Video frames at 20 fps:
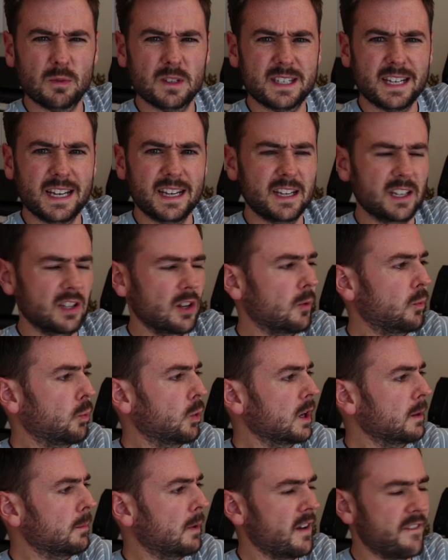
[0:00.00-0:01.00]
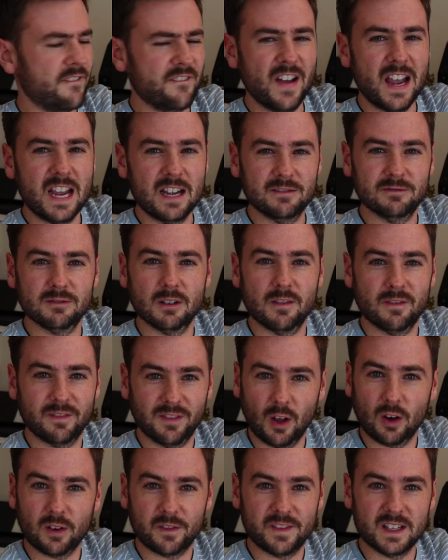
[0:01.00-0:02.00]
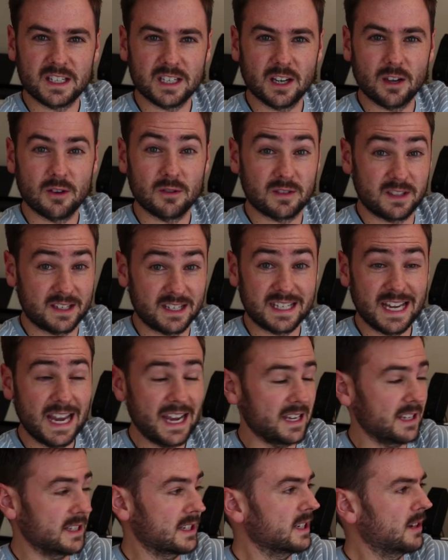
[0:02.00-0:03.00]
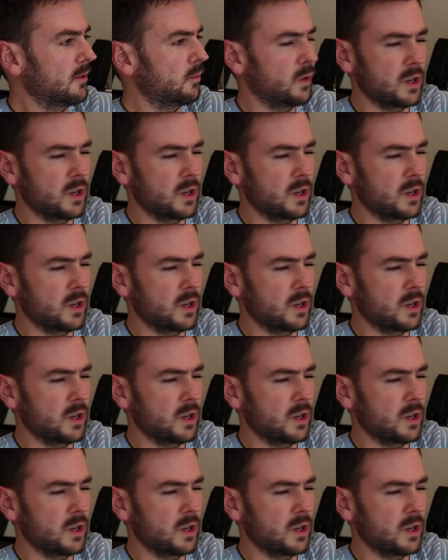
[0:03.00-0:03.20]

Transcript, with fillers: was taken on one of my favourite vlog videos to date,